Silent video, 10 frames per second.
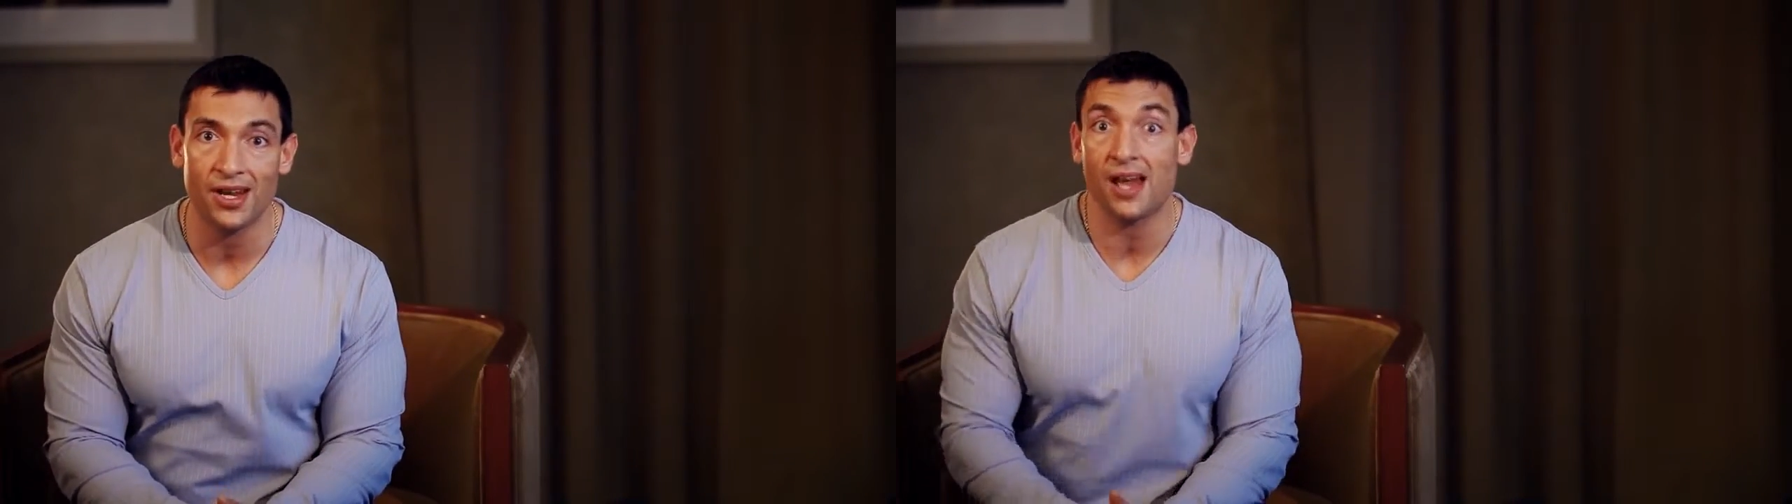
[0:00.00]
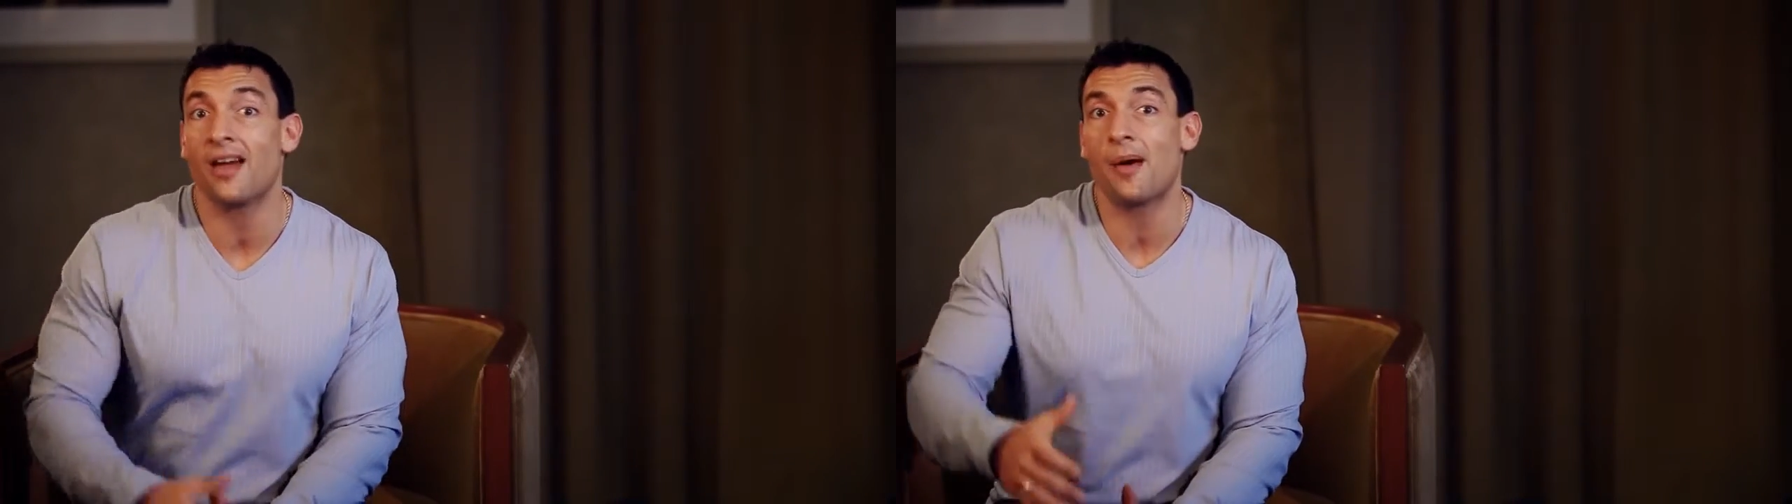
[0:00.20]

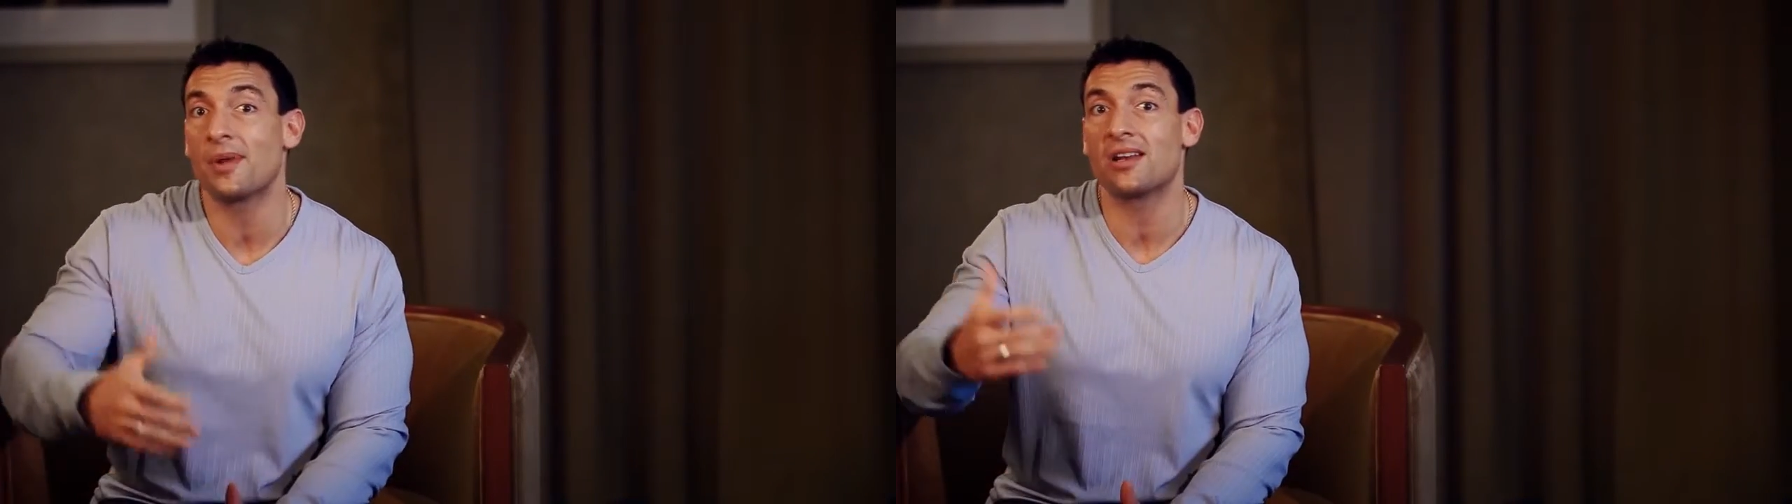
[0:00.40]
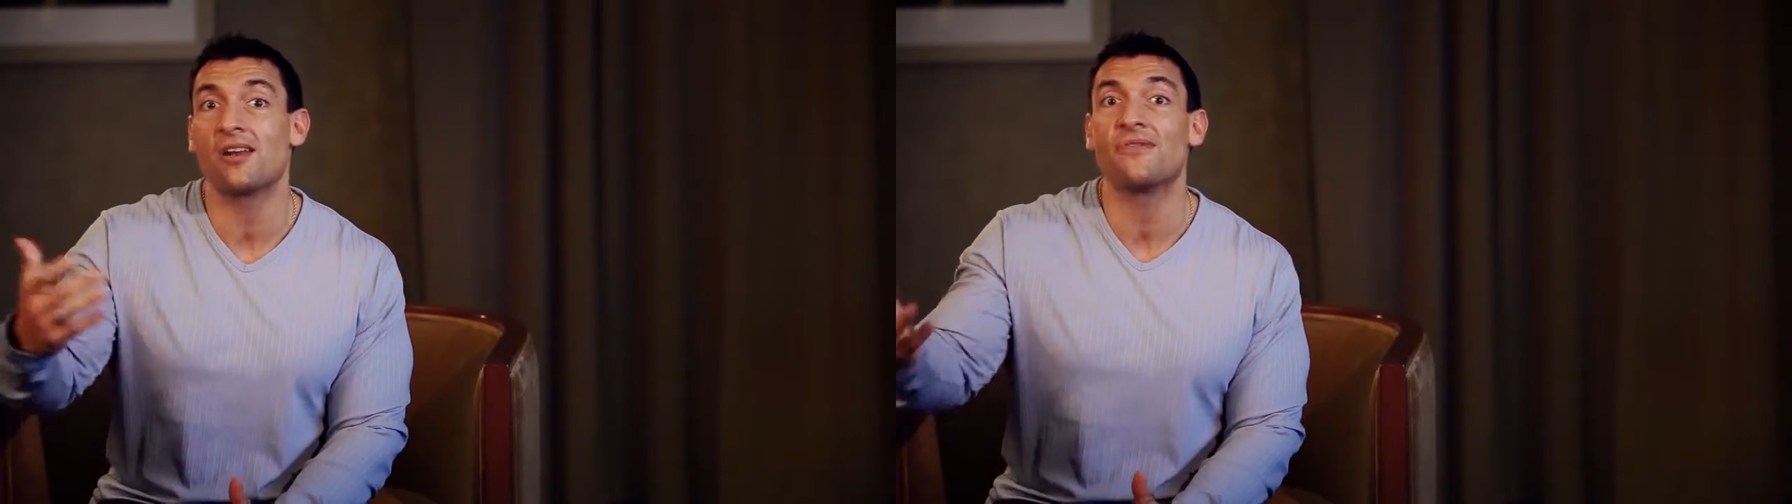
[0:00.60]
How about
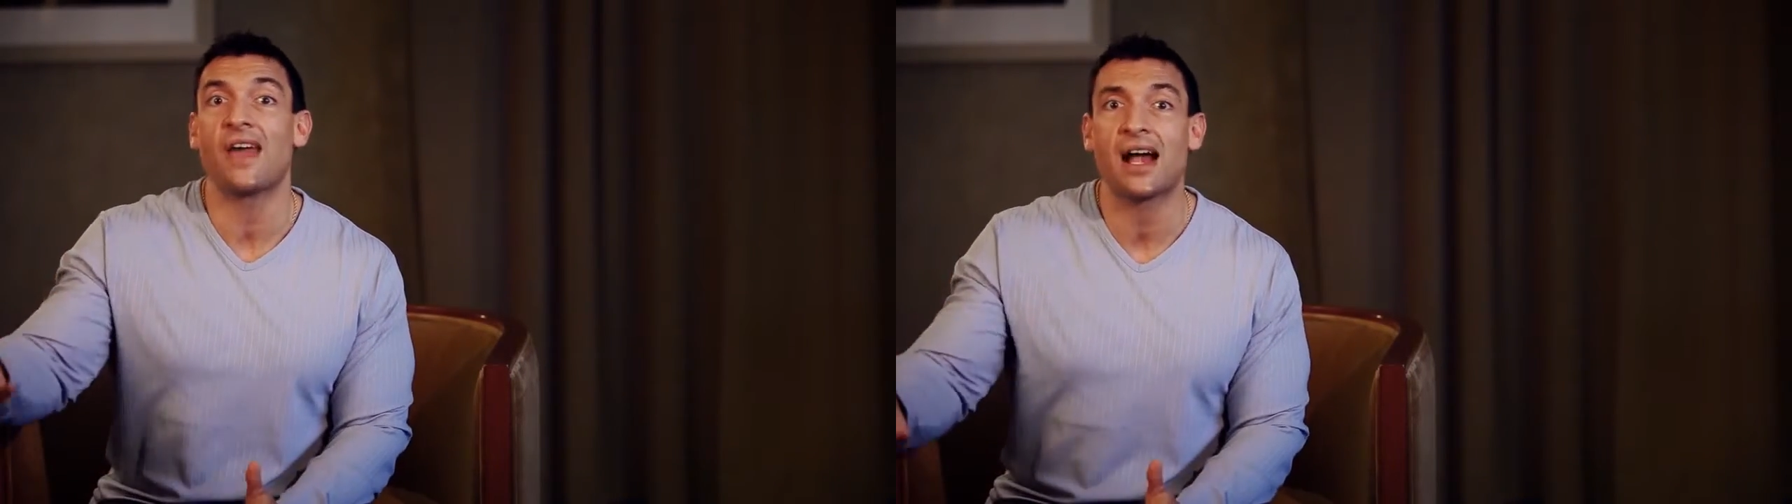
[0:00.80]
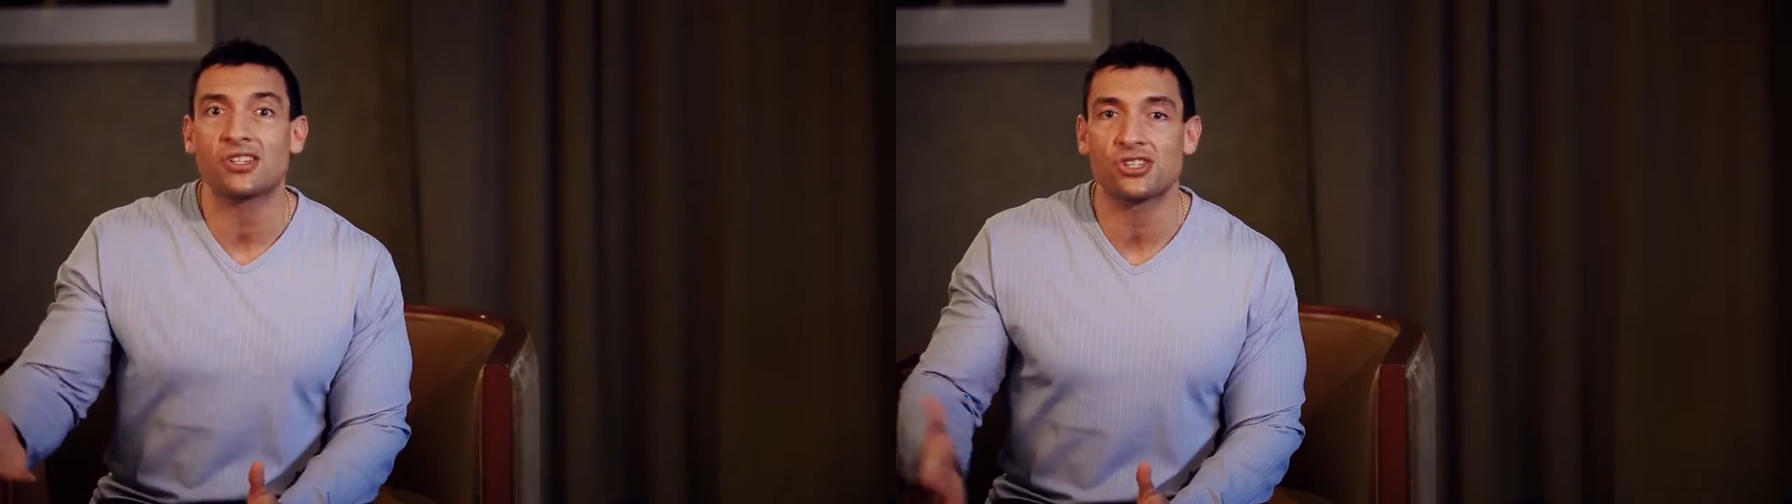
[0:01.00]
an
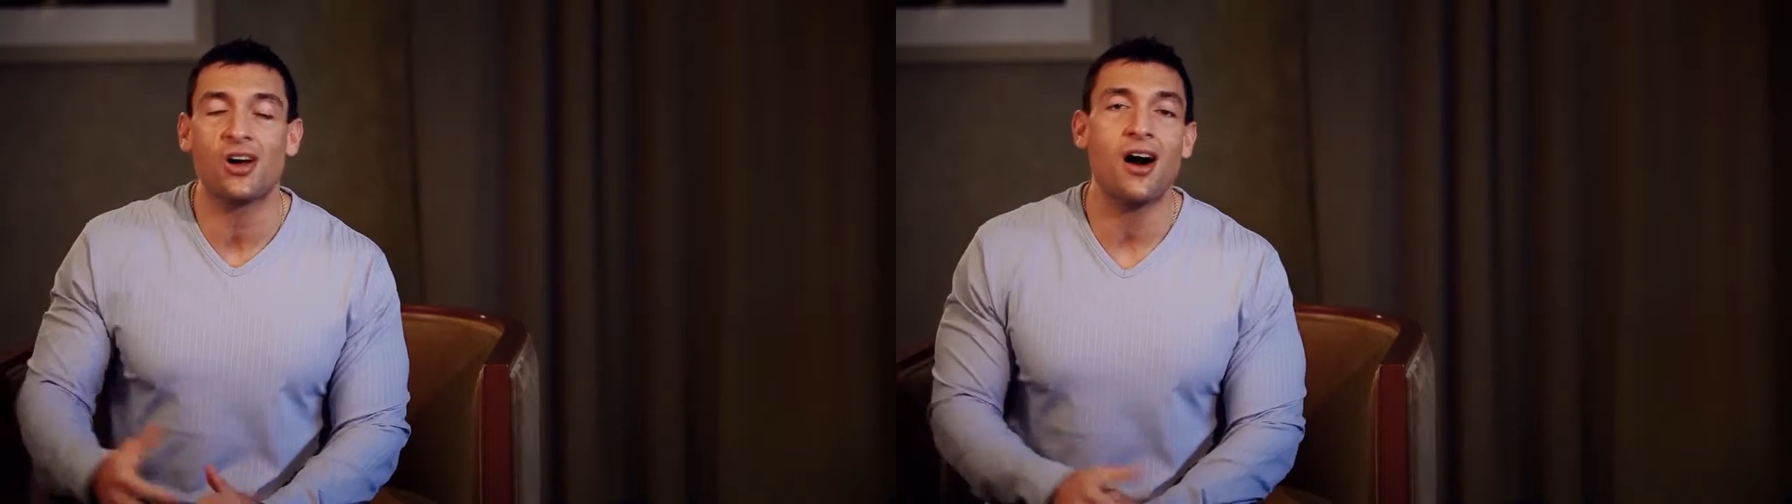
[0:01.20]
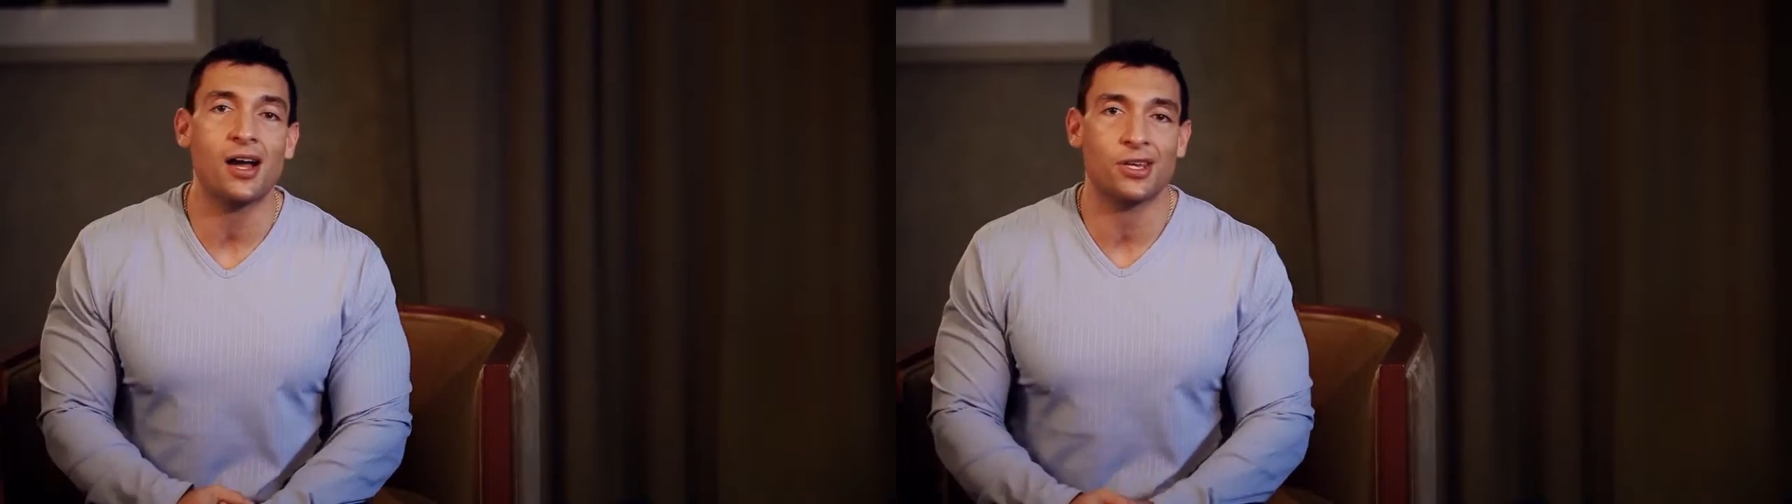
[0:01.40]
advanced
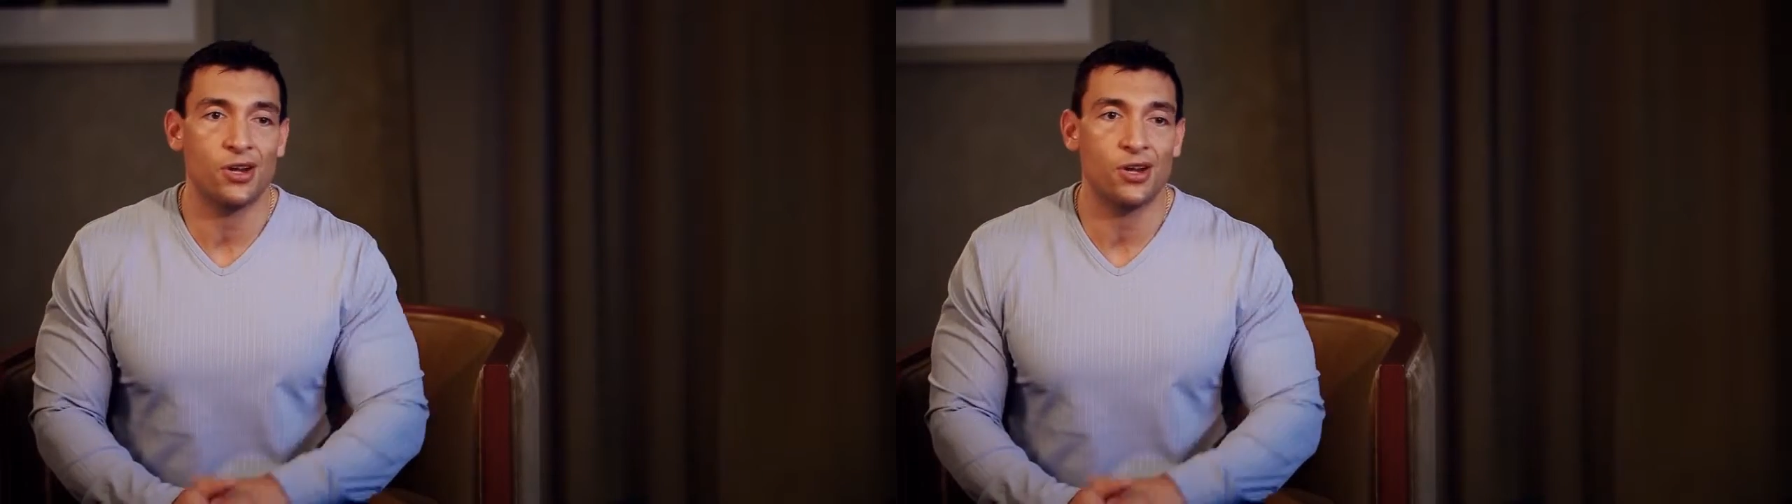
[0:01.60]
talk?